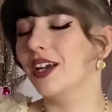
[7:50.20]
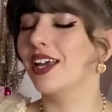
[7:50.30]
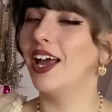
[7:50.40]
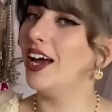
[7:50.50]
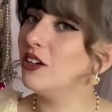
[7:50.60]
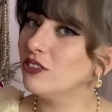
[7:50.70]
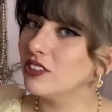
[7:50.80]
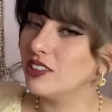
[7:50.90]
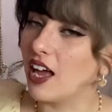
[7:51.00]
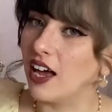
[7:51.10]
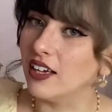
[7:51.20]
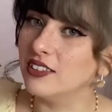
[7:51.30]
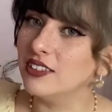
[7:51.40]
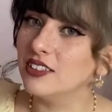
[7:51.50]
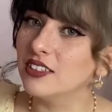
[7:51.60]
cannot
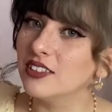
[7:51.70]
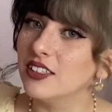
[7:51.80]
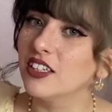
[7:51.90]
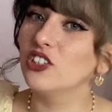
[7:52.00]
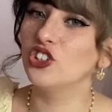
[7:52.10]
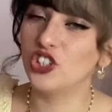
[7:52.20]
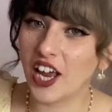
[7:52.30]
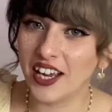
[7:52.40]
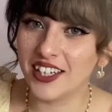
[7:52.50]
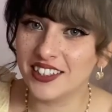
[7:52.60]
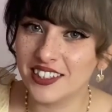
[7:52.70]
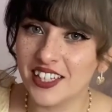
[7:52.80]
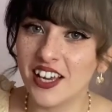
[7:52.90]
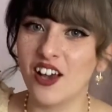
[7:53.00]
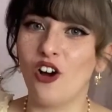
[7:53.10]
stand shades
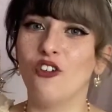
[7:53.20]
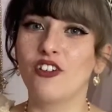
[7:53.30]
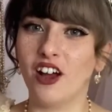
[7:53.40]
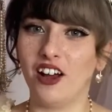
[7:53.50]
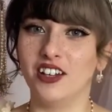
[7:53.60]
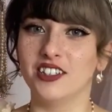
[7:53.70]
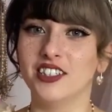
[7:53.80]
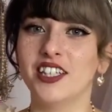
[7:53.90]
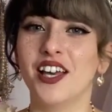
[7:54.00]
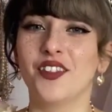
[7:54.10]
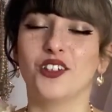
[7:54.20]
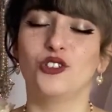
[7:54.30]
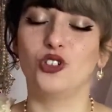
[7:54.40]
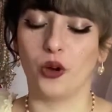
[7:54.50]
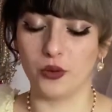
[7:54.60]
of colours that
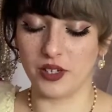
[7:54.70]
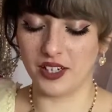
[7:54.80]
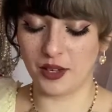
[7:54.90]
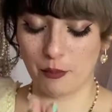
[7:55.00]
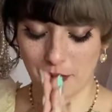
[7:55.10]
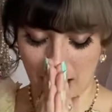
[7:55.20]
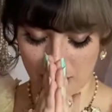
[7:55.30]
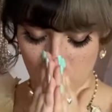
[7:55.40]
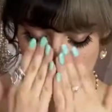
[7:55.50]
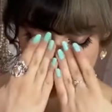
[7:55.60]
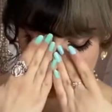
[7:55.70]
don't match.